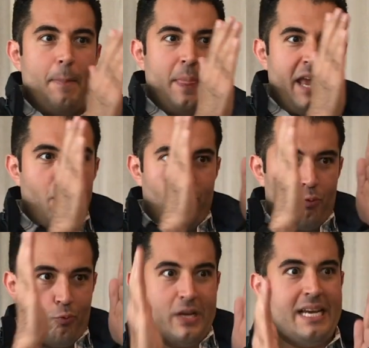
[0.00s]
It
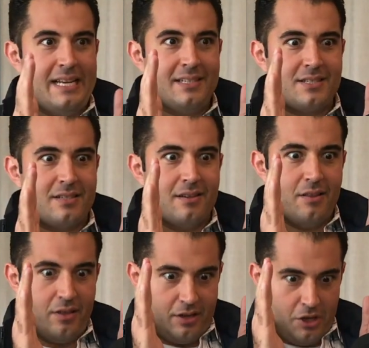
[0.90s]
reads
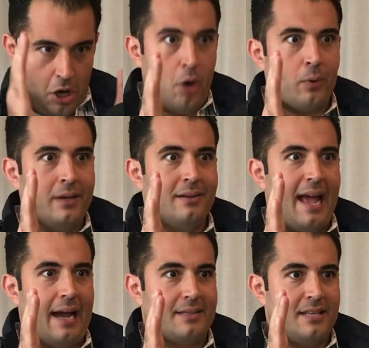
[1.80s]
the current
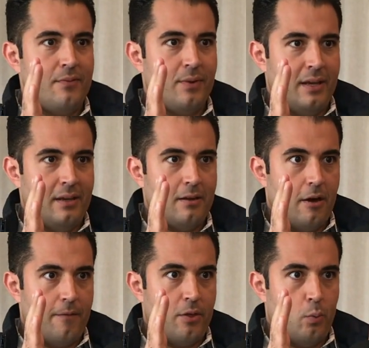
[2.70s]
activity
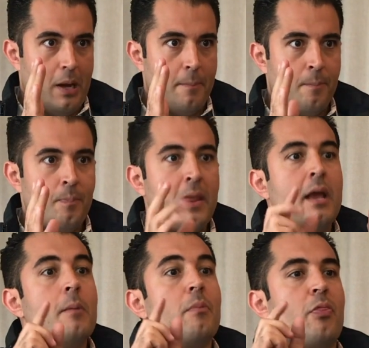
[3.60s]
of the web,
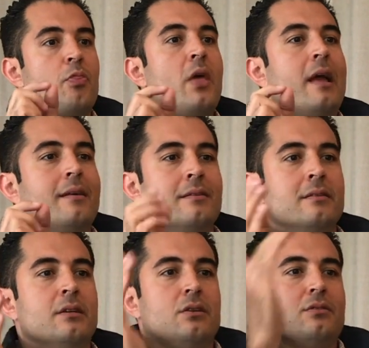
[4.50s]
but then
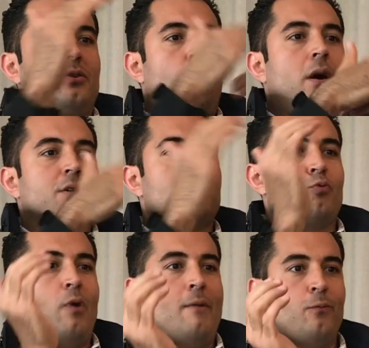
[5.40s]

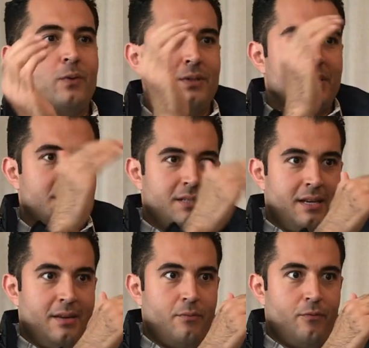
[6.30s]
cross-references
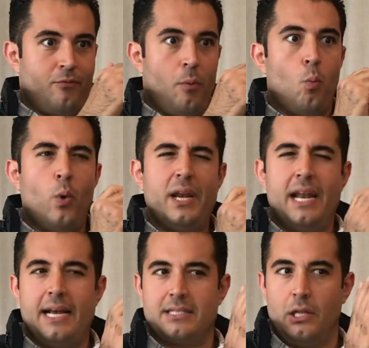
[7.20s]
it from what it
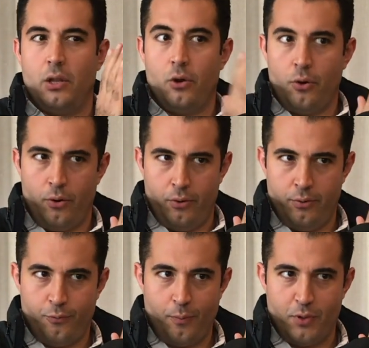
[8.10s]
has learned
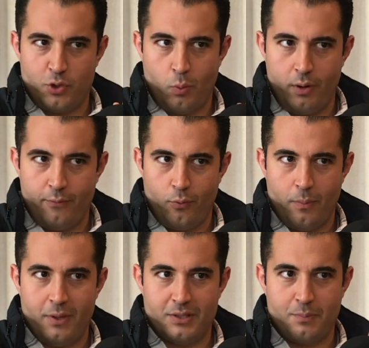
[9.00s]
from the 24
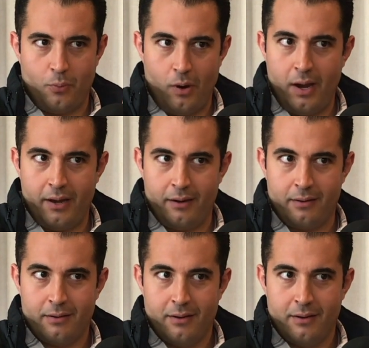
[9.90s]
months prior.